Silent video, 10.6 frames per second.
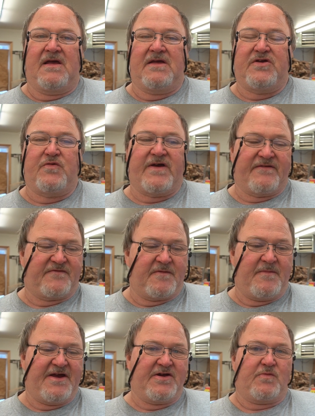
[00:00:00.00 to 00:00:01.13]
You get
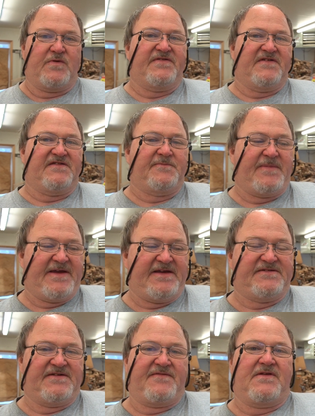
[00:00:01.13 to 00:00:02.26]
familiar with the
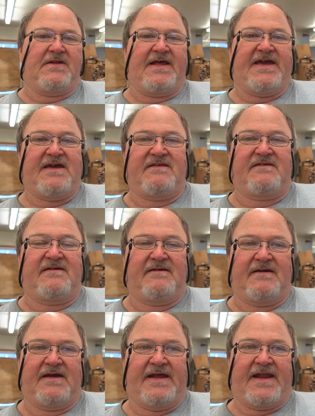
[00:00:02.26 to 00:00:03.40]
speeds of the lathe
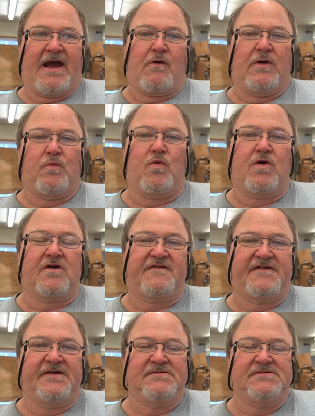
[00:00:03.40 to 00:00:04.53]
and how it works.